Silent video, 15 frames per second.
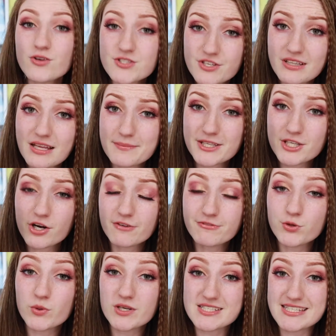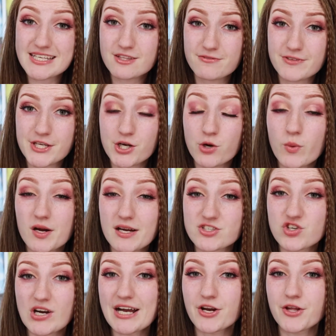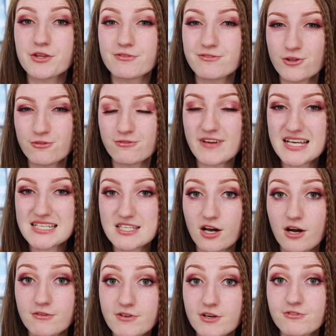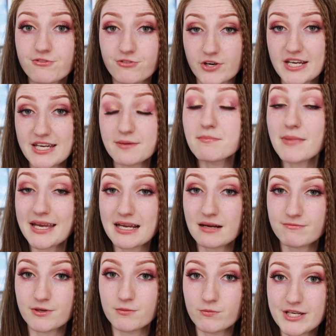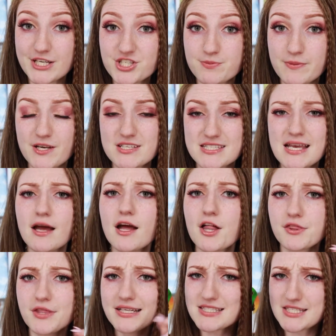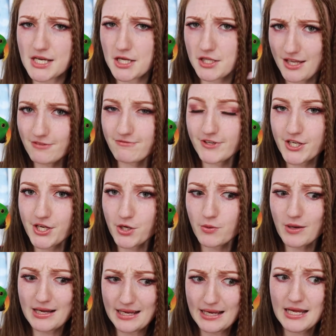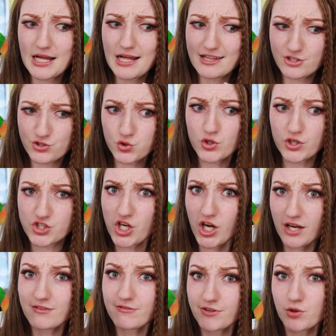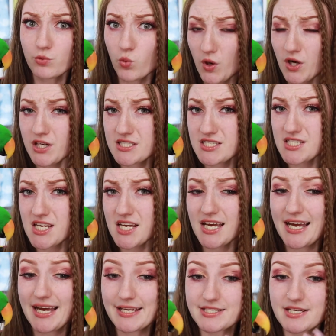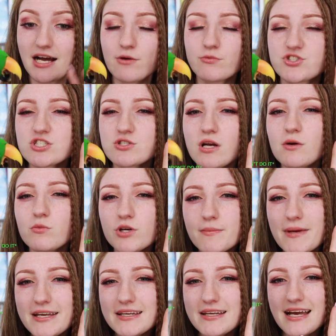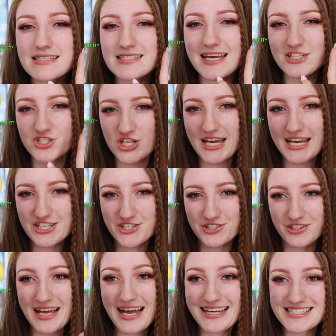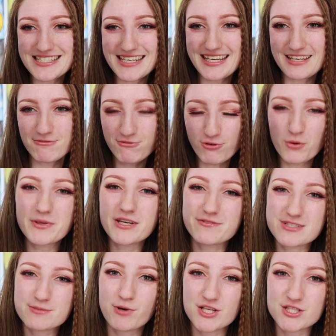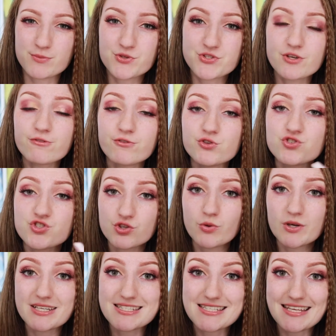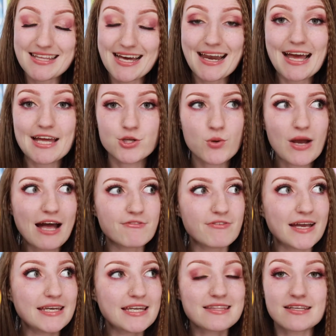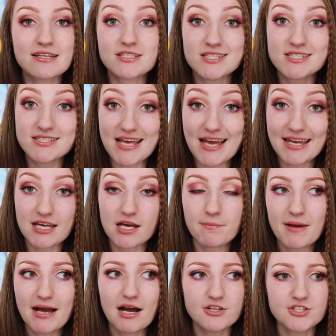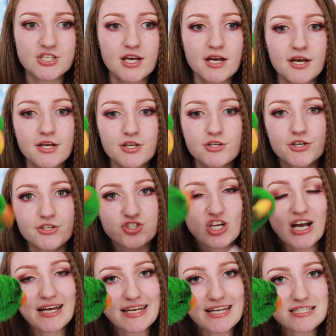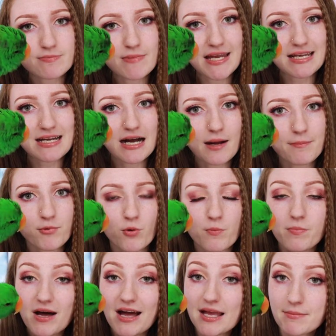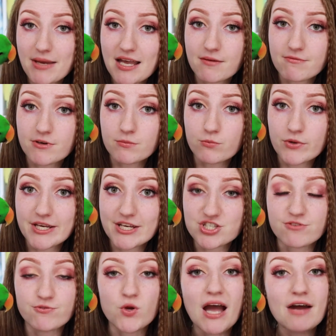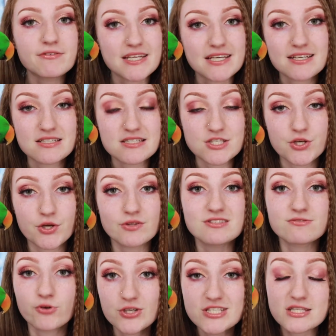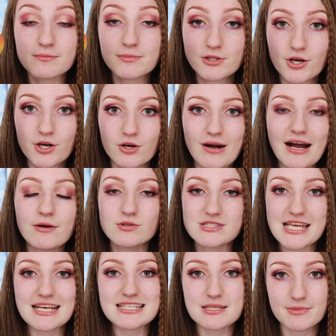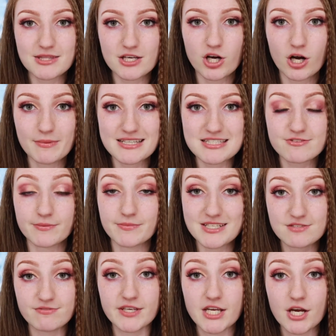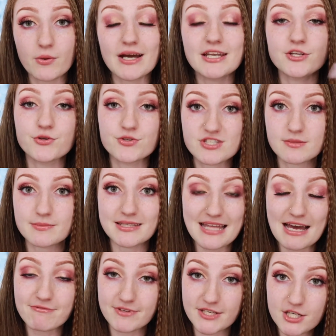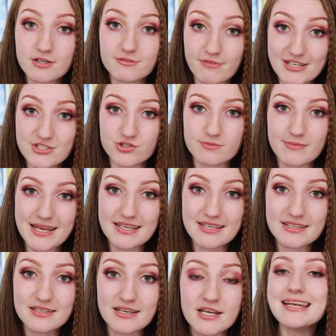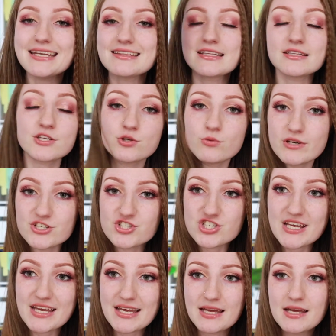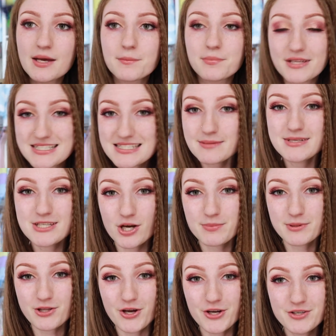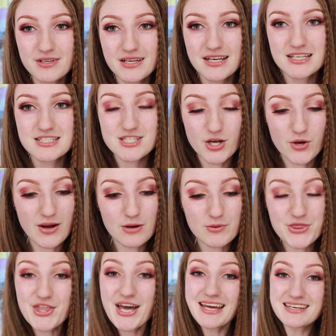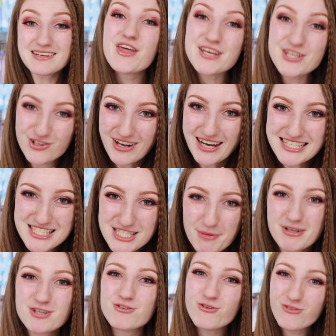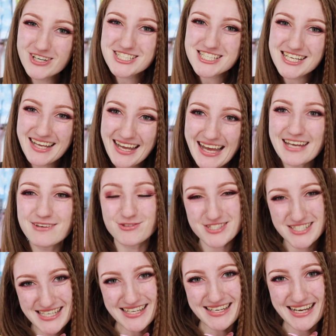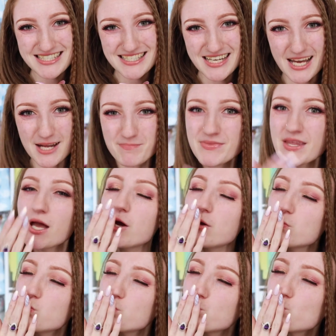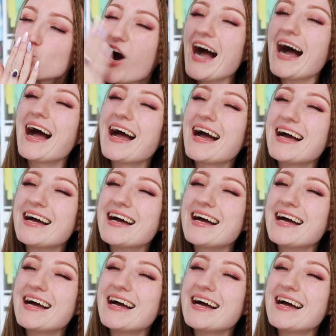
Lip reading: Also let me know if you want to see the video where I tried on the full face of free makeup from Wish, because that video took a turn for the worst and I want to make it as educational and informative as possible. So if you do want to see that and you have anything to say about, you know, Chinese makeup or buying makeup from Wish, if you have any concerns, voice them below. I will take some of the comments from this video and use them in that video if I do make it. Anything that you want to share, please let me know below. So with that, thank you guys so much for watching and we'll see you next time. Mwah!